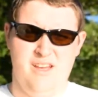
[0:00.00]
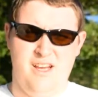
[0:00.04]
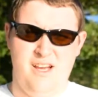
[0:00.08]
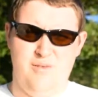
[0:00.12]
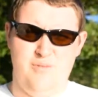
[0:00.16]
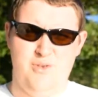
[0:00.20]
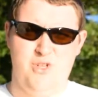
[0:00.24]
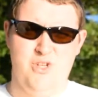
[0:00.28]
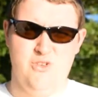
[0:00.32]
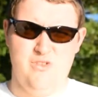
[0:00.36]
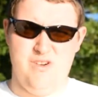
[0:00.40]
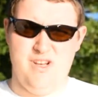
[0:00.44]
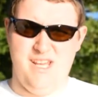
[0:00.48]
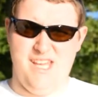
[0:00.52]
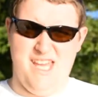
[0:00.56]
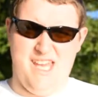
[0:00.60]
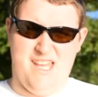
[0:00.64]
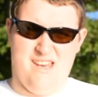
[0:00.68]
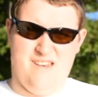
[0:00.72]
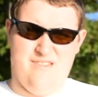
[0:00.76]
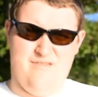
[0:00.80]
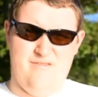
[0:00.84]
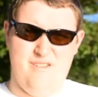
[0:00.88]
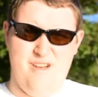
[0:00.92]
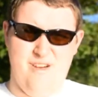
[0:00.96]
I'm shooting at
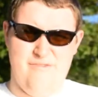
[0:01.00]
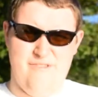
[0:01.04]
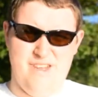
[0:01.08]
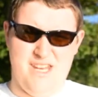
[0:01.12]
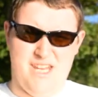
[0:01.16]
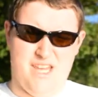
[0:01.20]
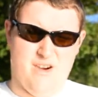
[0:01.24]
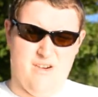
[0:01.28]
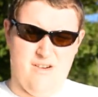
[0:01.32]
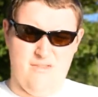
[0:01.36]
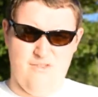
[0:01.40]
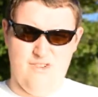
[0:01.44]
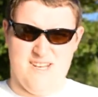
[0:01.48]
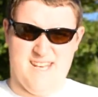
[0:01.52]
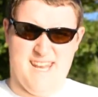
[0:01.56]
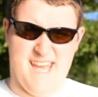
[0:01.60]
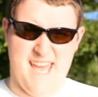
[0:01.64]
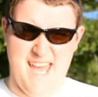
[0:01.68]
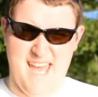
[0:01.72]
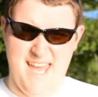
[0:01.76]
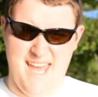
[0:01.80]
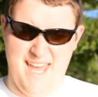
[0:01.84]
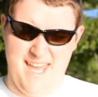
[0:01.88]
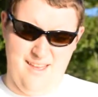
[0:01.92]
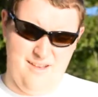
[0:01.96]
getting a video every
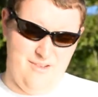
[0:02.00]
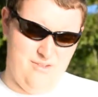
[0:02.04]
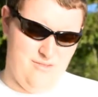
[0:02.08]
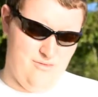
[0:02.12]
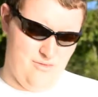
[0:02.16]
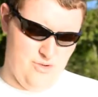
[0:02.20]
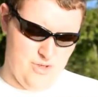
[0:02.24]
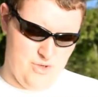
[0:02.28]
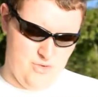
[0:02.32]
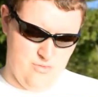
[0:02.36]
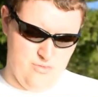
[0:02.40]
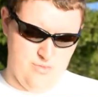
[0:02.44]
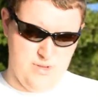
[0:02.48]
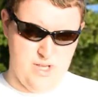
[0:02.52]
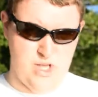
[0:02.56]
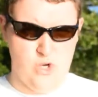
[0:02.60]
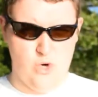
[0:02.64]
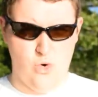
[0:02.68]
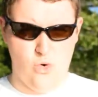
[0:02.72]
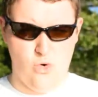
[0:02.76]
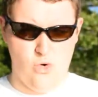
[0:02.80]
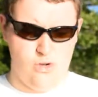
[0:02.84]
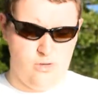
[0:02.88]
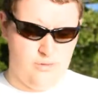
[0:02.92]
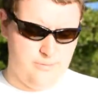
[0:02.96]
day, which would be
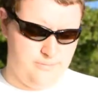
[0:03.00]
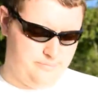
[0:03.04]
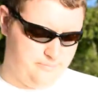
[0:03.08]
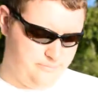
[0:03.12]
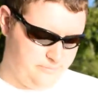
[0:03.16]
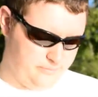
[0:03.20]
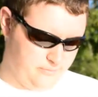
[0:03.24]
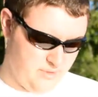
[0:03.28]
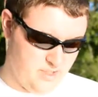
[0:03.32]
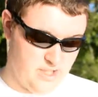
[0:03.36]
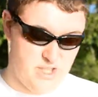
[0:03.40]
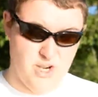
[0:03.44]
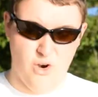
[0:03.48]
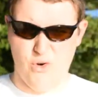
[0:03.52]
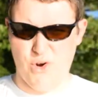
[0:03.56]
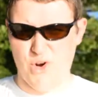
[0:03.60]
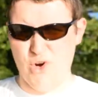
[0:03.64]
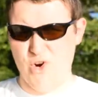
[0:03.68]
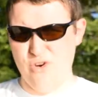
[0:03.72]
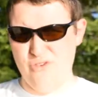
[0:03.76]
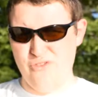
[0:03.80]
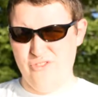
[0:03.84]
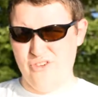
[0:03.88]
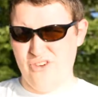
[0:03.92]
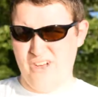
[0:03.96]
cool. Don't
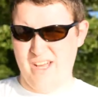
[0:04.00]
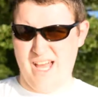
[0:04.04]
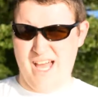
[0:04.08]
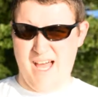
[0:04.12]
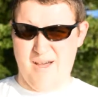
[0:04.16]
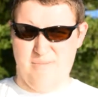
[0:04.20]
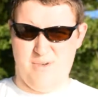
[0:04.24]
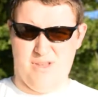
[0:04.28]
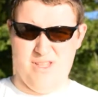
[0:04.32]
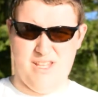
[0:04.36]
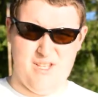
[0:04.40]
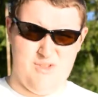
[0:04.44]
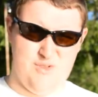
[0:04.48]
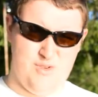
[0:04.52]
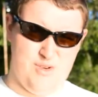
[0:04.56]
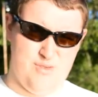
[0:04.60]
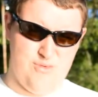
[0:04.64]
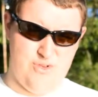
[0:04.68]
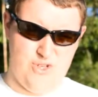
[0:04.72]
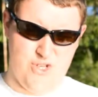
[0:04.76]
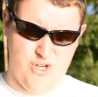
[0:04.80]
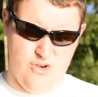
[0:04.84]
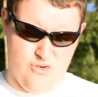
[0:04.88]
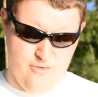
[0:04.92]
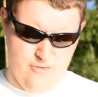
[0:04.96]
know if it'll happen. That's what I'm
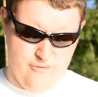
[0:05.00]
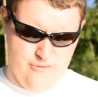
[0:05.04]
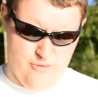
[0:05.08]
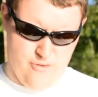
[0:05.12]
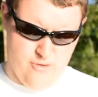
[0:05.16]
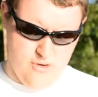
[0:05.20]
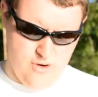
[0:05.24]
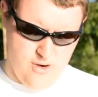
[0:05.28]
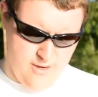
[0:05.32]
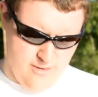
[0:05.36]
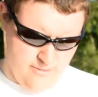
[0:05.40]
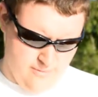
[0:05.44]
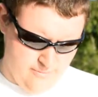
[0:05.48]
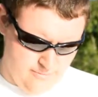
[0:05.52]
shooting for.